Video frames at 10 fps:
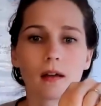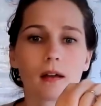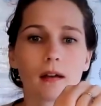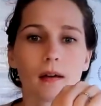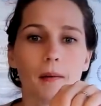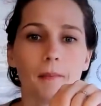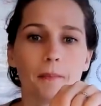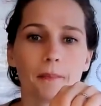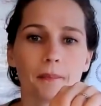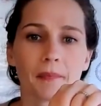I'm
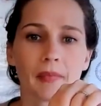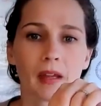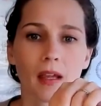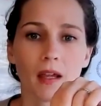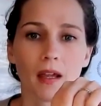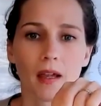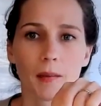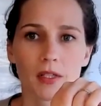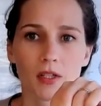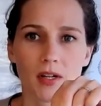
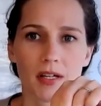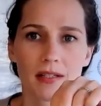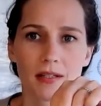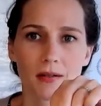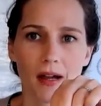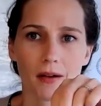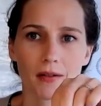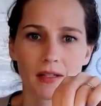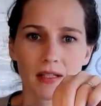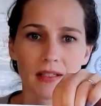going to trace around
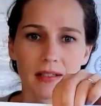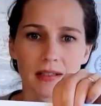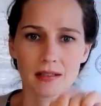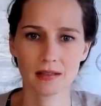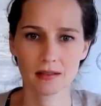this.